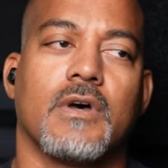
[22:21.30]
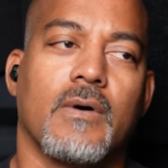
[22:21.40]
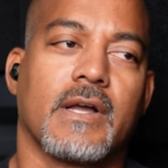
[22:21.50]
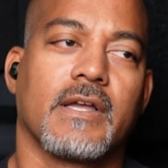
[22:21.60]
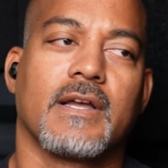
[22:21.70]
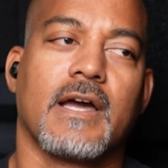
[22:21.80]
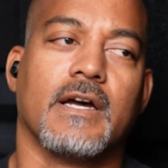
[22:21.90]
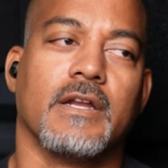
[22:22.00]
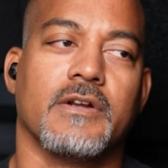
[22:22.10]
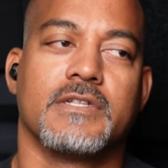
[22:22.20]
So I could kind
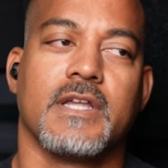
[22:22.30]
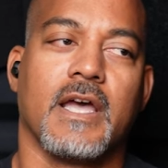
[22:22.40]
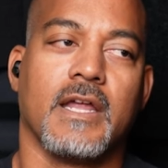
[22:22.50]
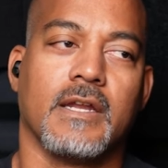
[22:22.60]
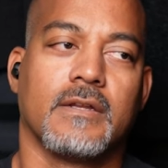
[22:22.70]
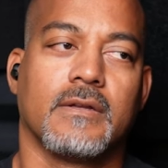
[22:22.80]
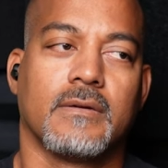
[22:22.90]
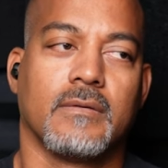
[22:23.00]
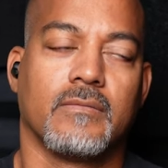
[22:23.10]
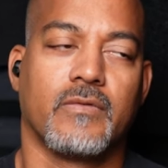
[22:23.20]
of understand today,
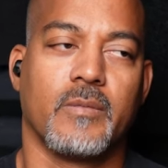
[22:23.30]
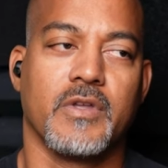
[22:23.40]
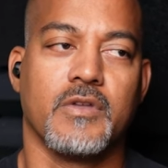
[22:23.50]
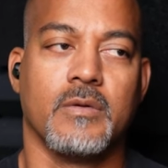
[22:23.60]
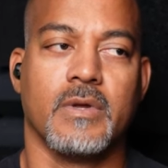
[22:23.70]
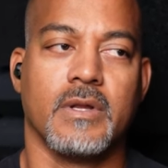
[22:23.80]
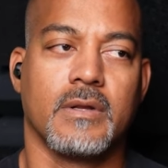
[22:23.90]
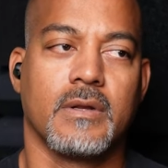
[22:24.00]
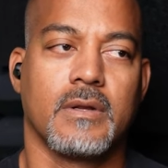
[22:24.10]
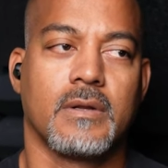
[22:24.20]
to save from a human.
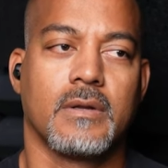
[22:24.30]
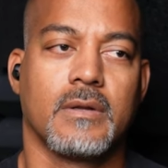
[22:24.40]
Tomorrow.